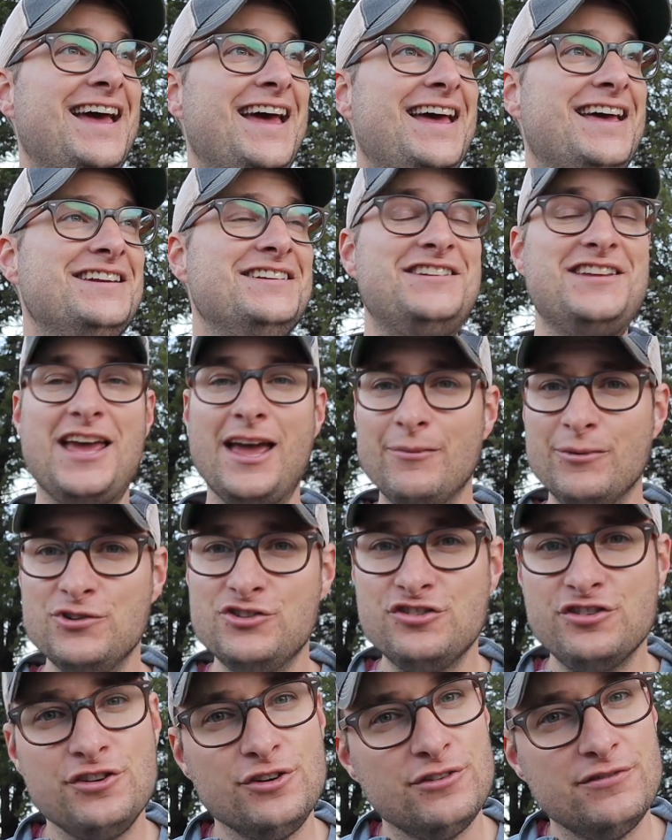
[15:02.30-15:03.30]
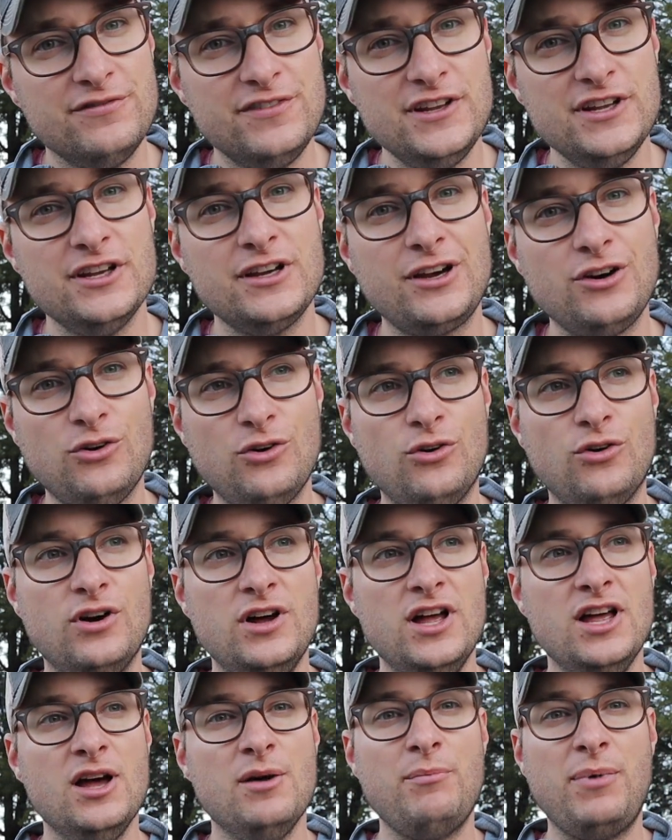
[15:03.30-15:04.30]
and damage to your vehicle
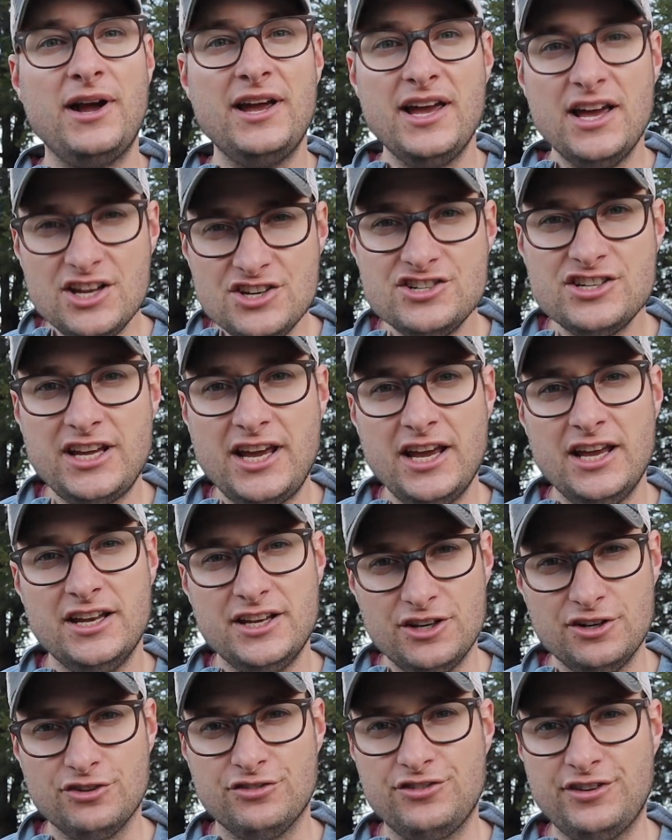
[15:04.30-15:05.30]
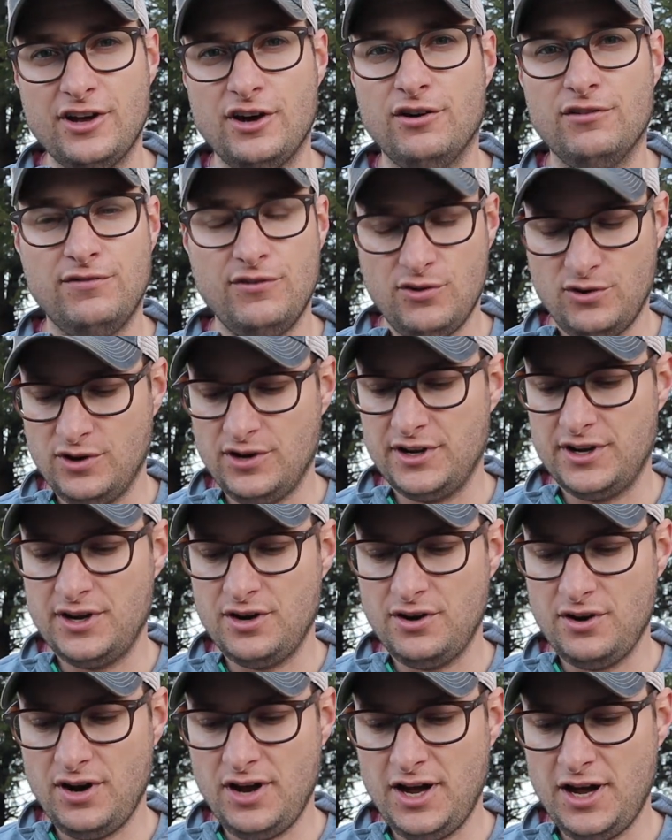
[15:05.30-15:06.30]
by educating yourself
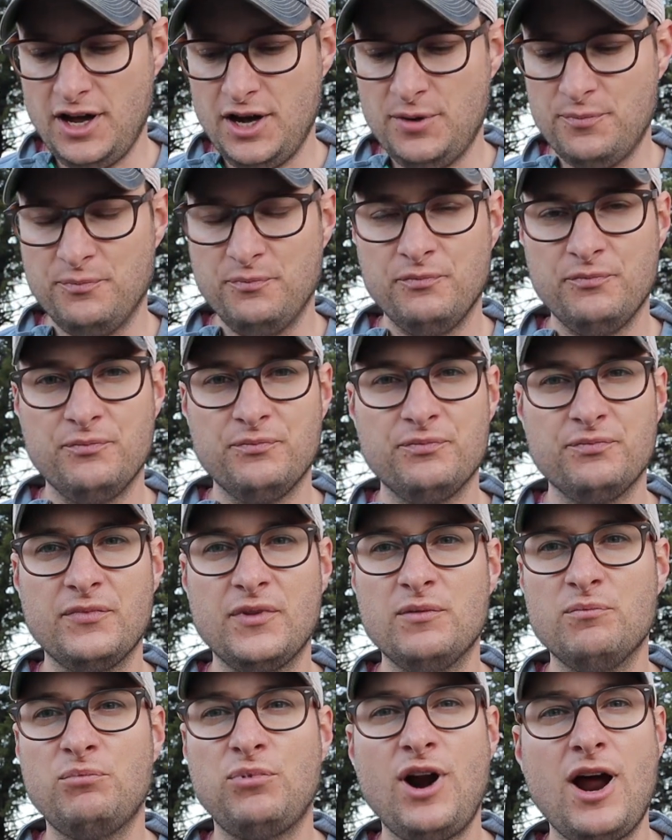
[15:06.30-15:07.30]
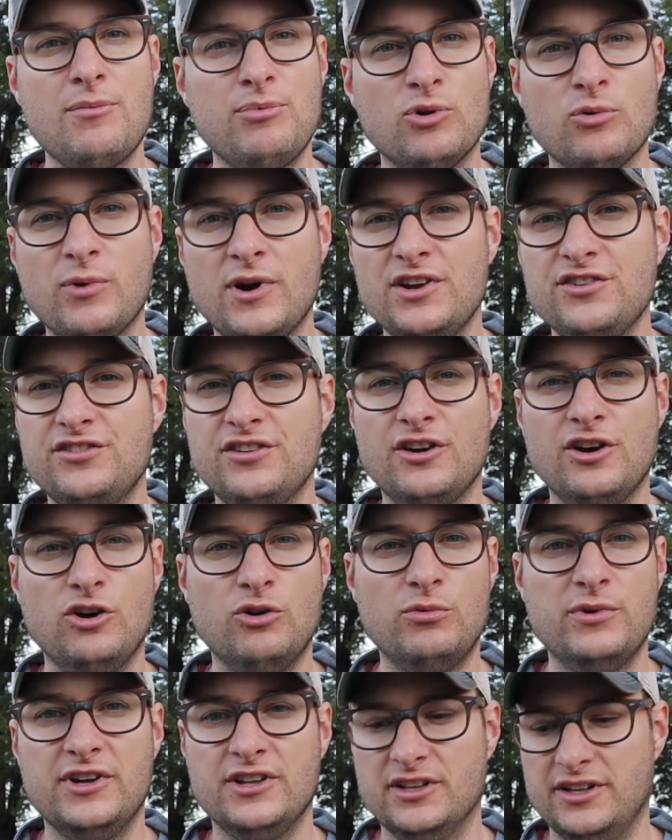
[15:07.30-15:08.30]
on proper ways to go
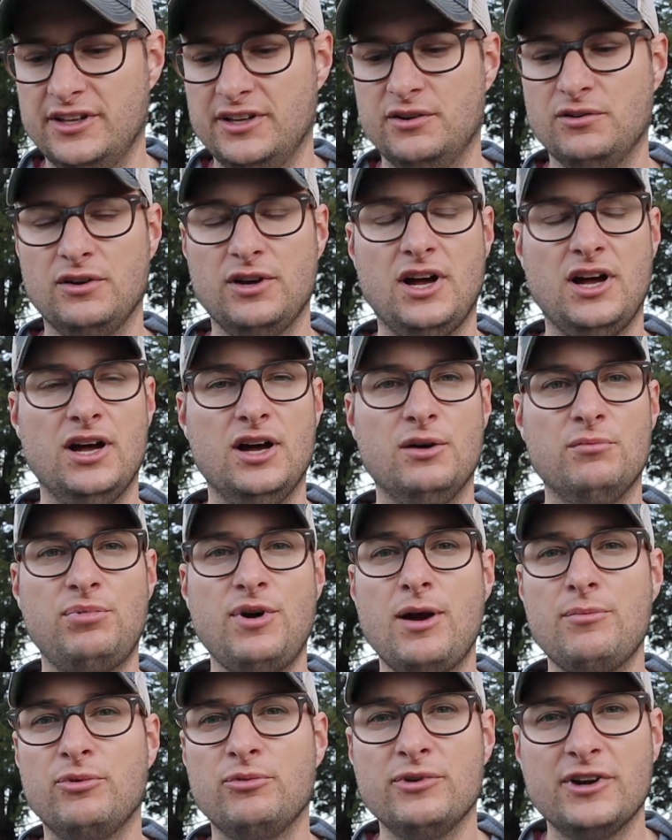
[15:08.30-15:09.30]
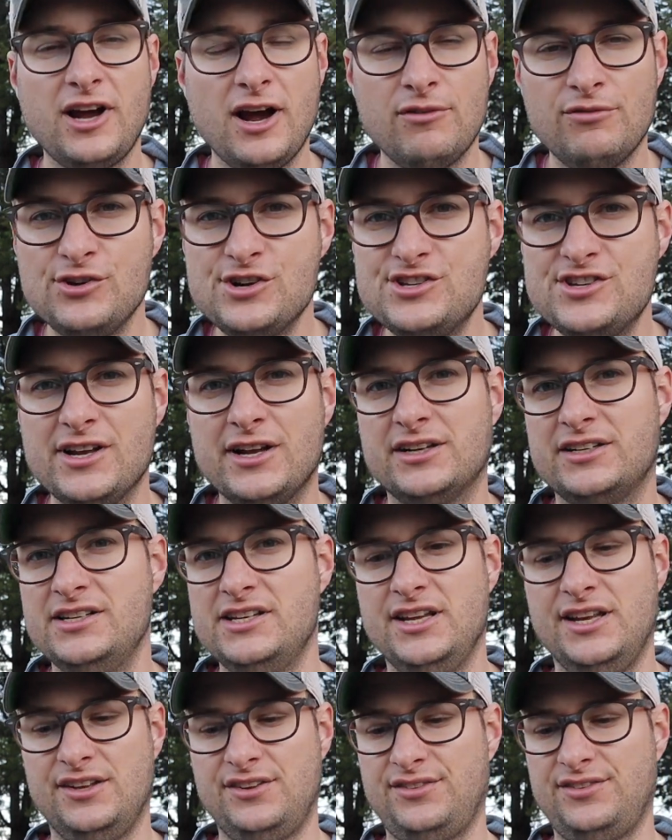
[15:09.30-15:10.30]
wheeling, proper recovery
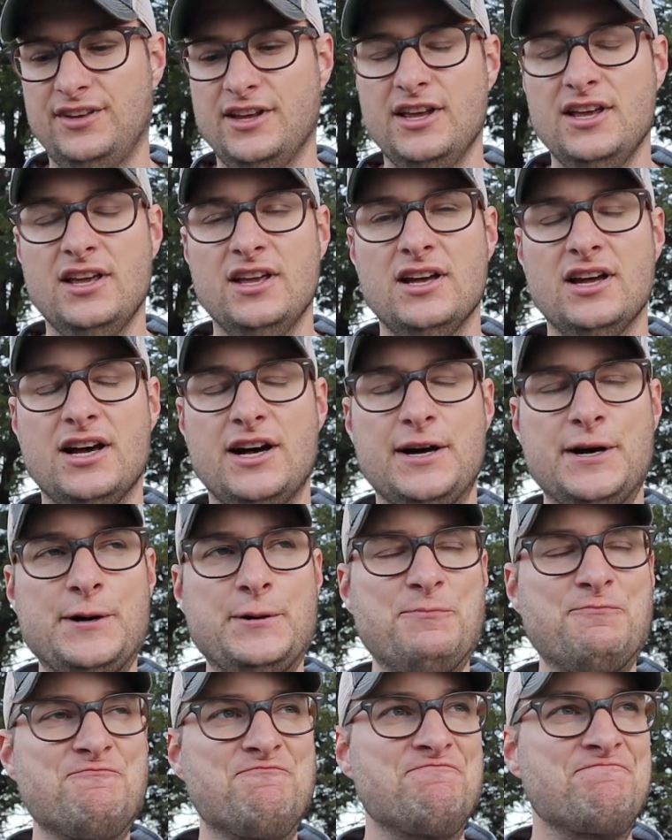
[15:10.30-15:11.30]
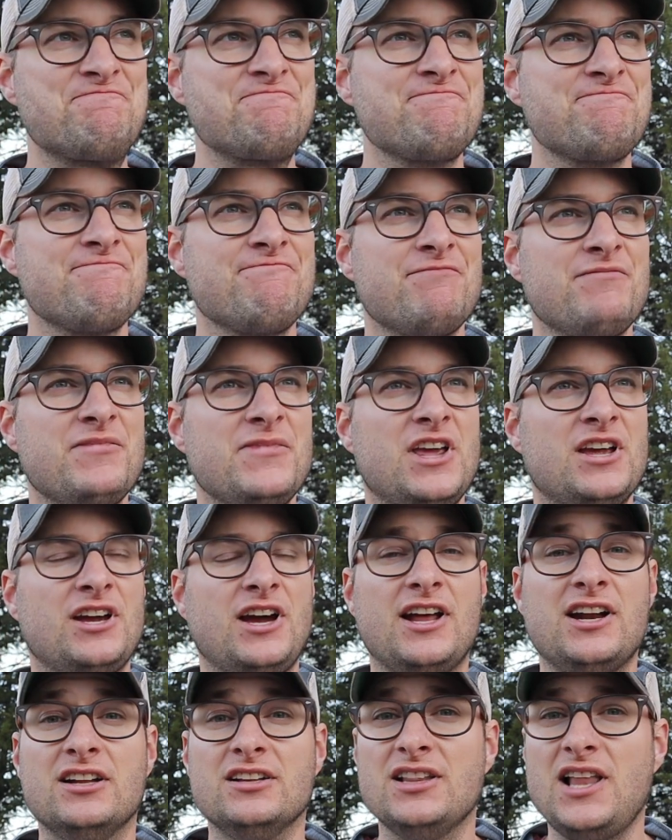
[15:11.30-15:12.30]
techniques,
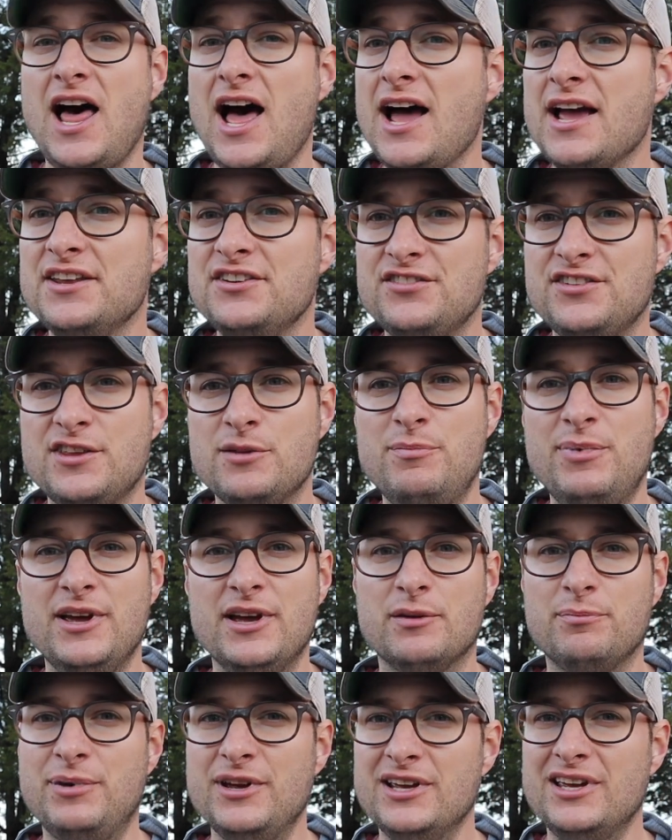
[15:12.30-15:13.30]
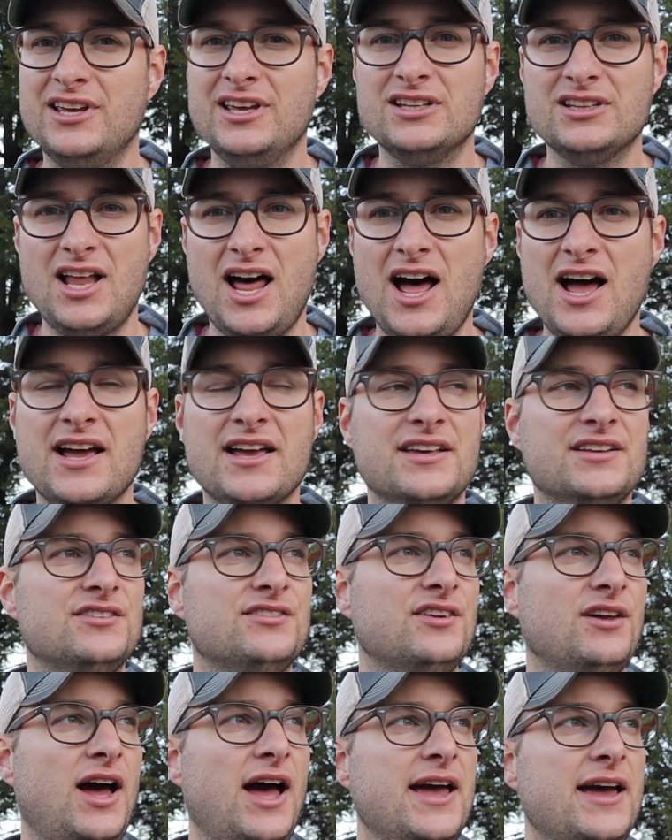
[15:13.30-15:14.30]
kind of lines to pick. Picking
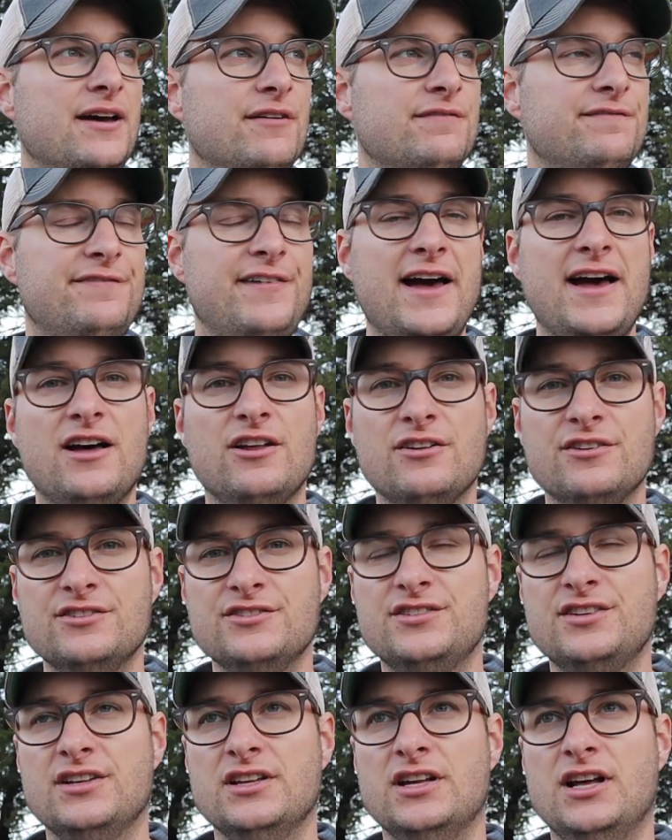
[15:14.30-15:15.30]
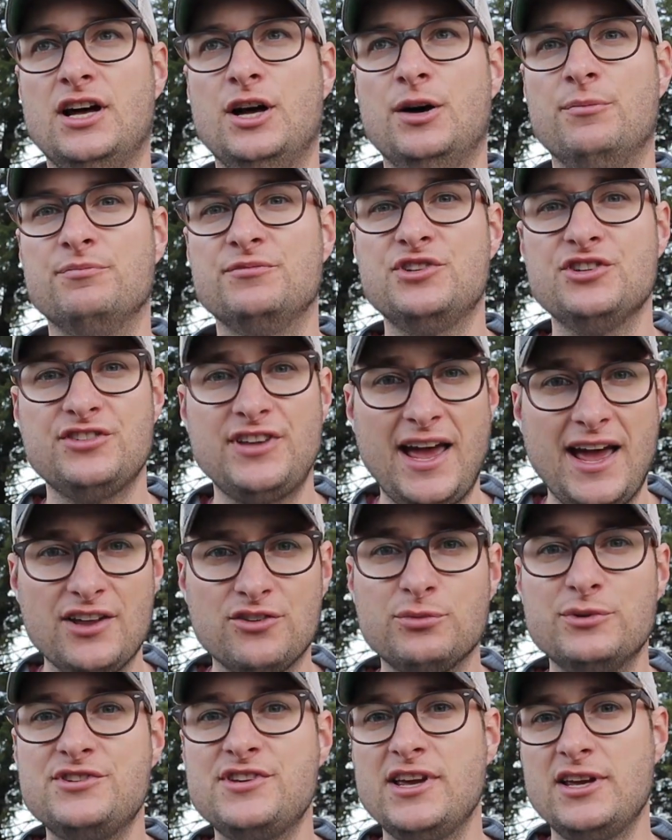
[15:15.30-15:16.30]
lines, I have found just
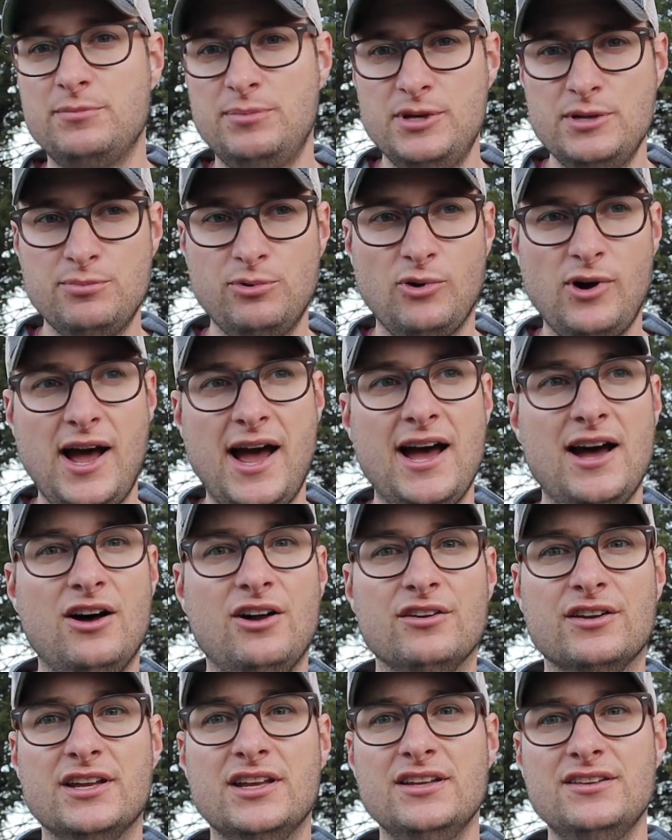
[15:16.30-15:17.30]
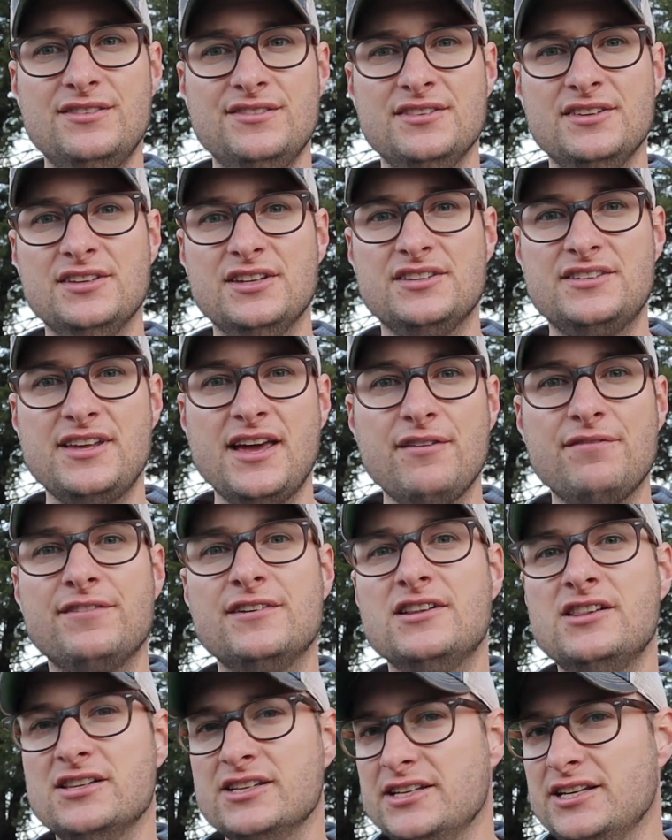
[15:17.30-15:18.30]
as we take people out, it's
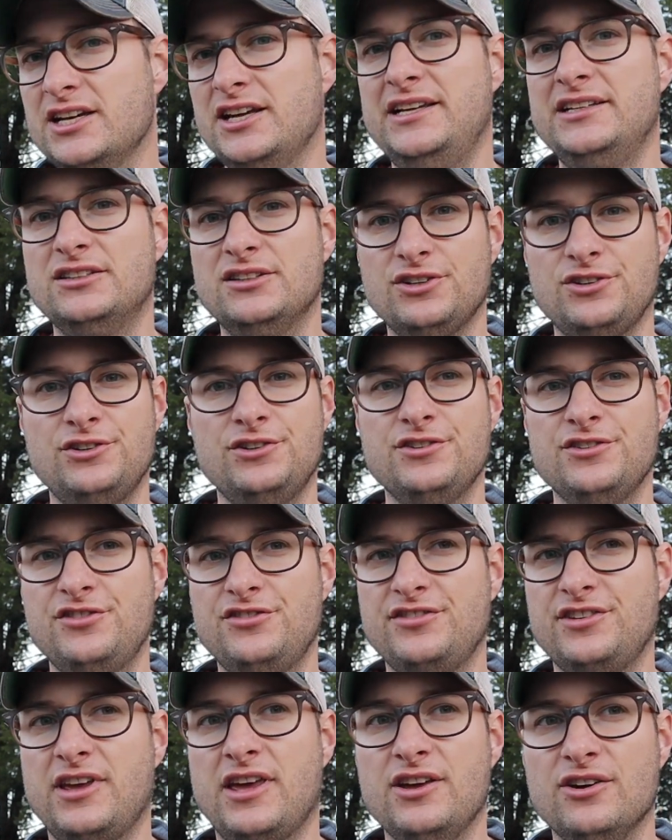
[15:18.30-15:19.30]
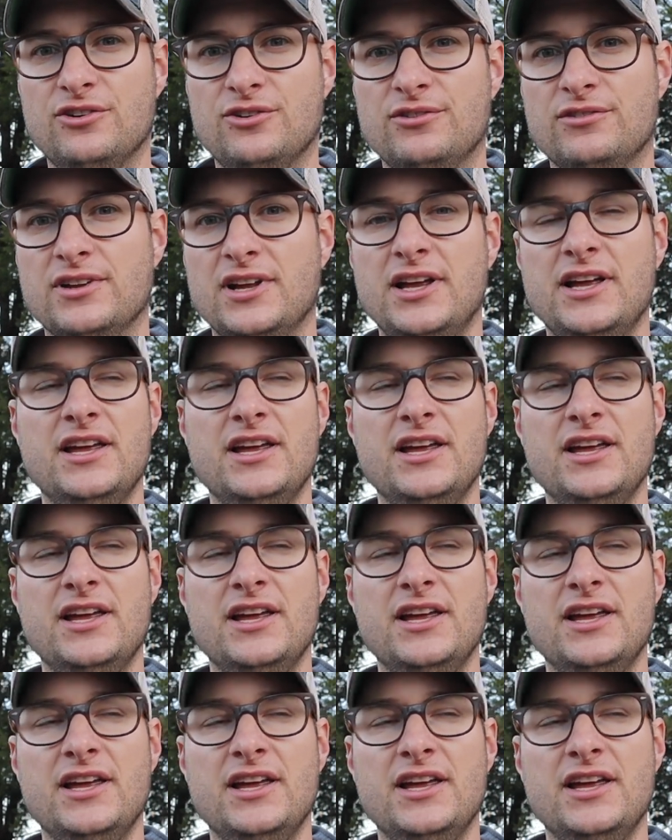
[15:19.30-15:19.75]
definitely a learned skill.